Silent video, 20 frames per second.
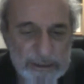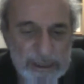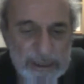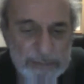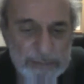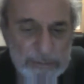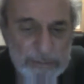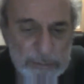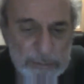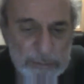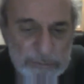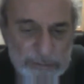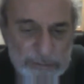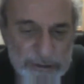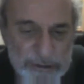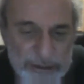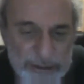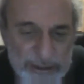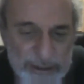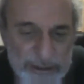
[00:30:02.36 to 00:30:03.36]
hippie movement
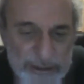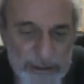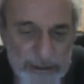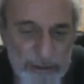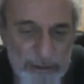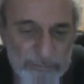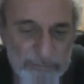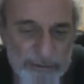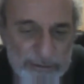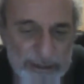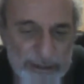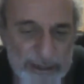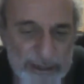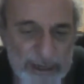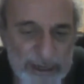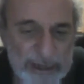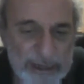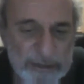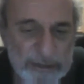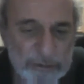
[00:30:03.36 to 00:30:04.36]
is taking off and
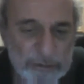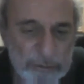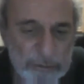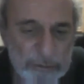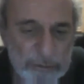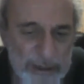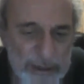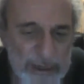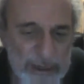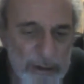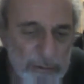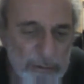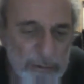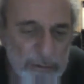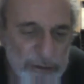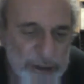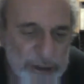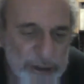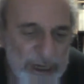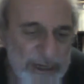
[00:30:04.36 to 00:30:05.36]
it's all
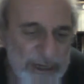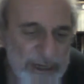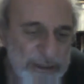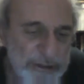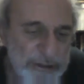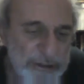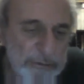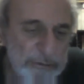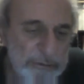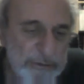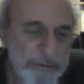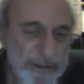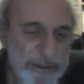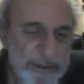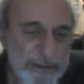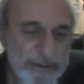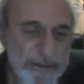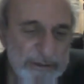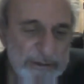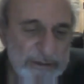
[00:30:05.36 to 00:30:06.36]
change and all, you
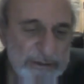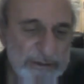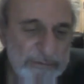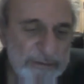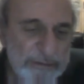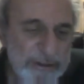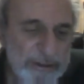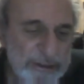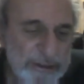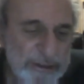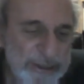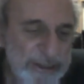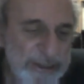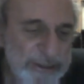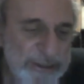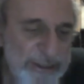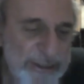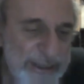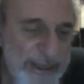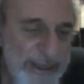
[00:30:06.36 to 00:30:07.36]
know, really
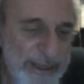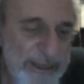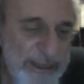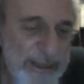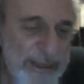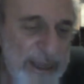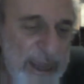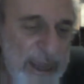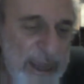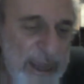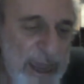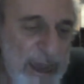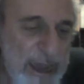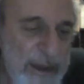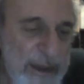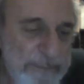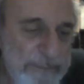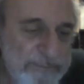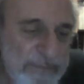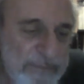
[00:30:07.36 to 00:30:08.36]
exciting there.
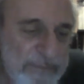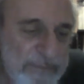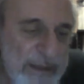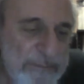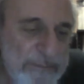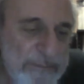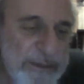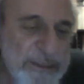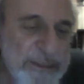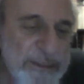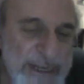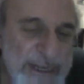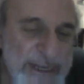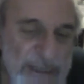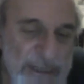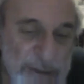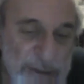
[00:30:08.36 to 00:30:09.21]
But he's 10 years